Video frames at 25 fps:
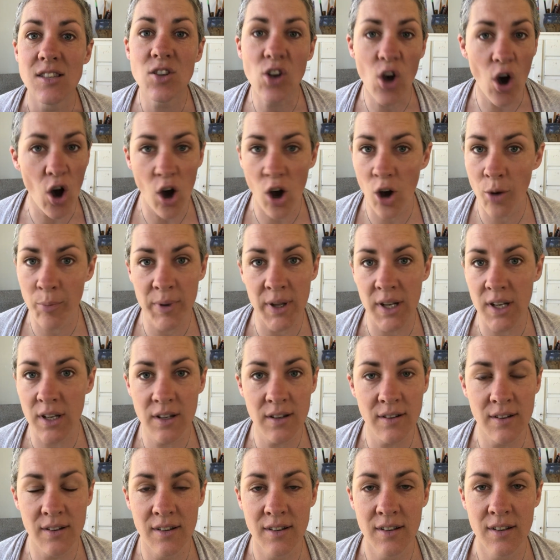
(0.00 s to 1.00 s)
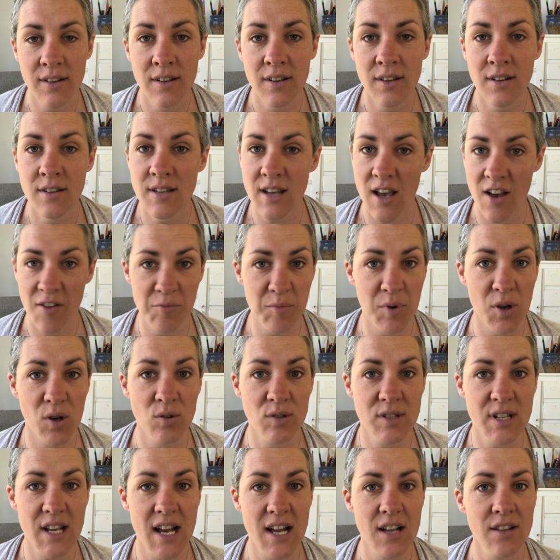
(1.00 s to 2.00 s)
common to have
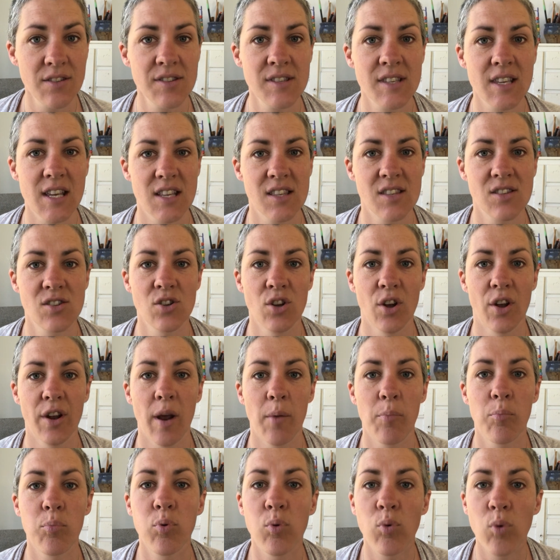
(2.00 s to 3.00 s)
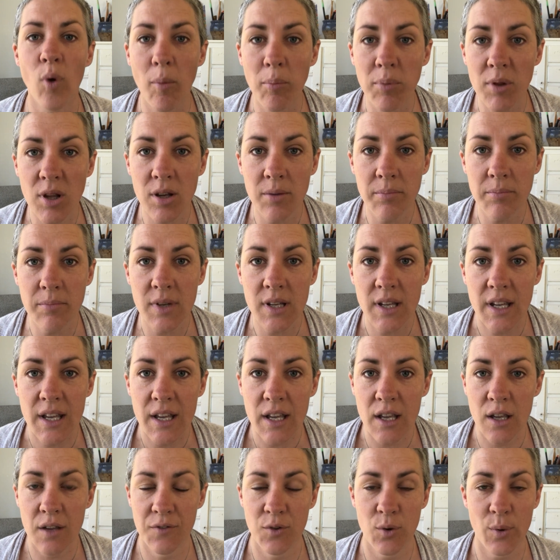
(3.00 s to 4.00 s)
meltdowns. It's not a problem.
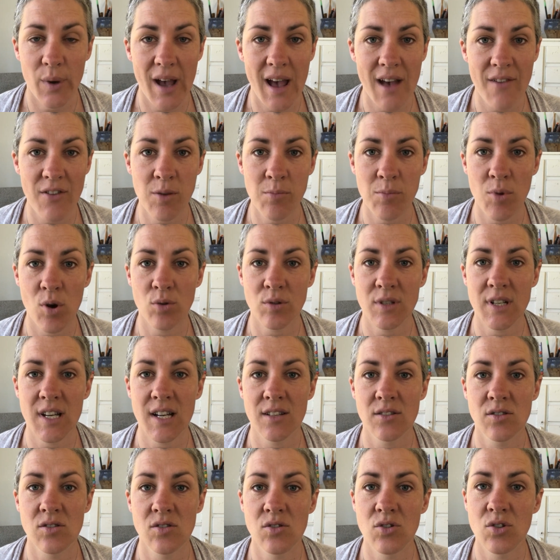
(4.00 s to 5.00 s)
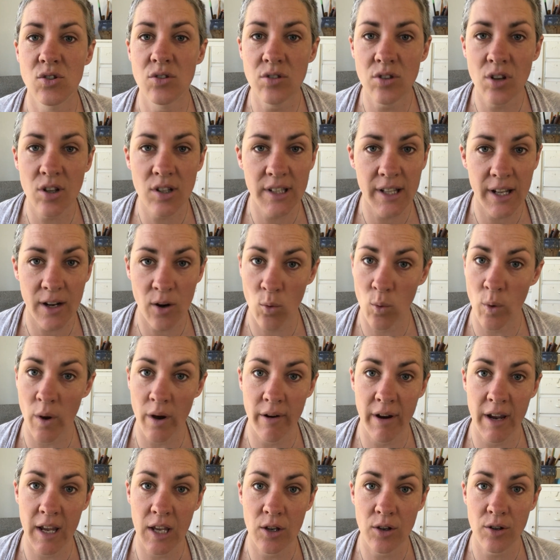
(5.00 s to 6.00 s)
If you are having meltdowns, do not let it
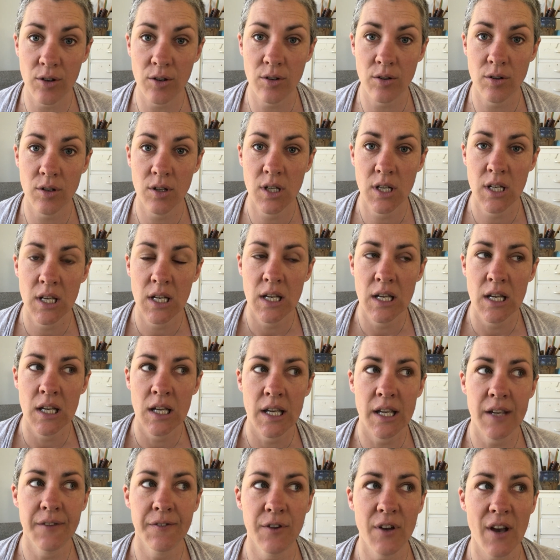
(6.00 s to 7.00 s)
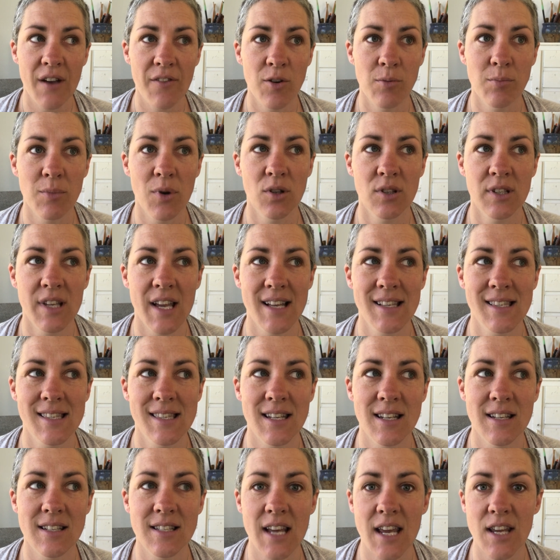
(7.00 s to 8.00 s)
worry you. If you're having meltdowns
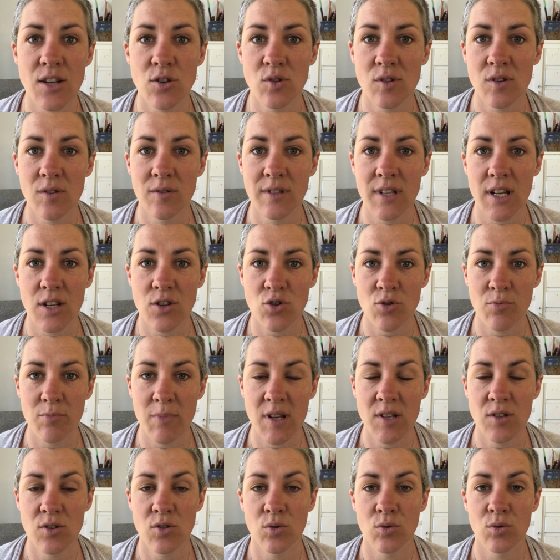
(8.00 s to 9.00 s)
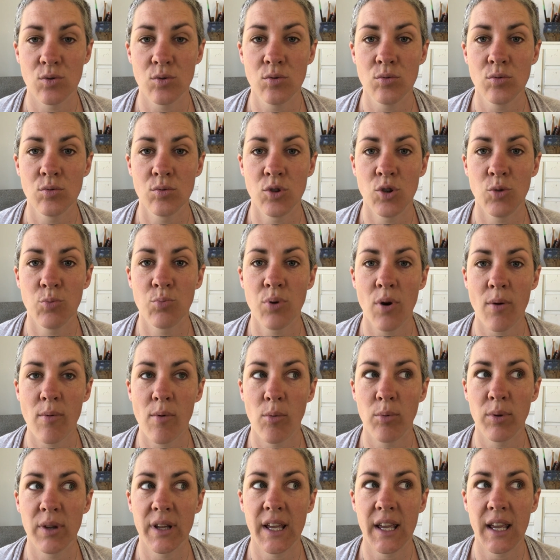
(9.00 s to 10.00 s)
that are dangerous or detrimental, you
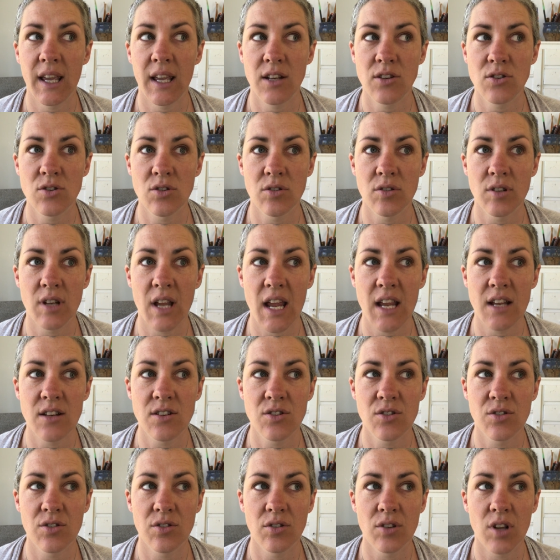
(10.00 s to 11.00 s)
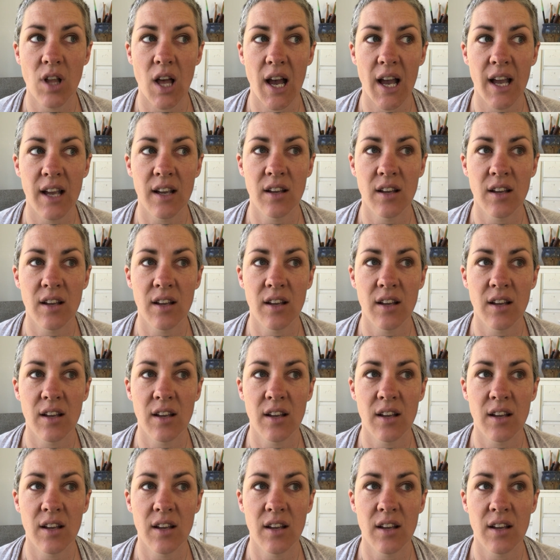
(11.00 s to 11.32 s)
probably do need to